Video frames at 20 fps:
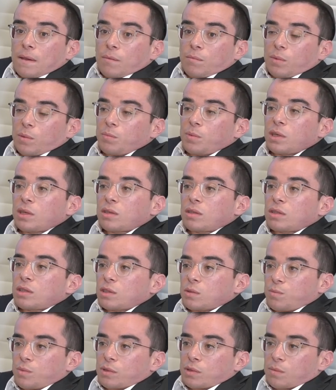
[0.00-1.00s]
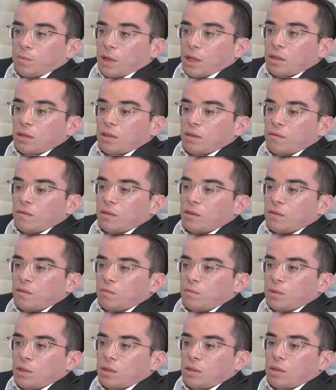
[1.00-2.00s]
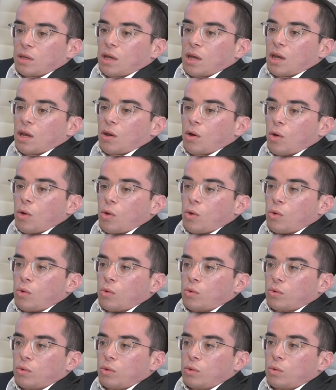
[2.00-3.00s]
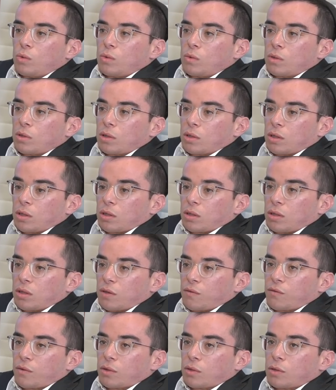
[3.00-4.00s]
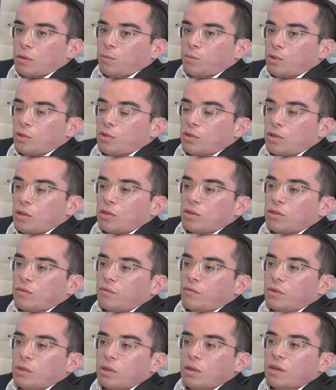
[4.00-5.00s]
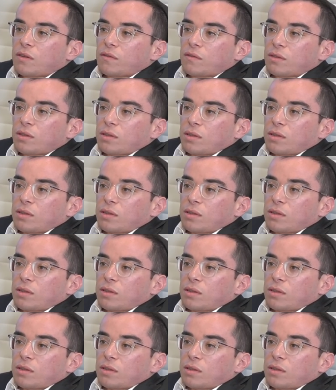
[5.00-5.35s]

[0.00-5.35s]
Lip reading: but being in this perspective gives me a whole new and different appreciation for life.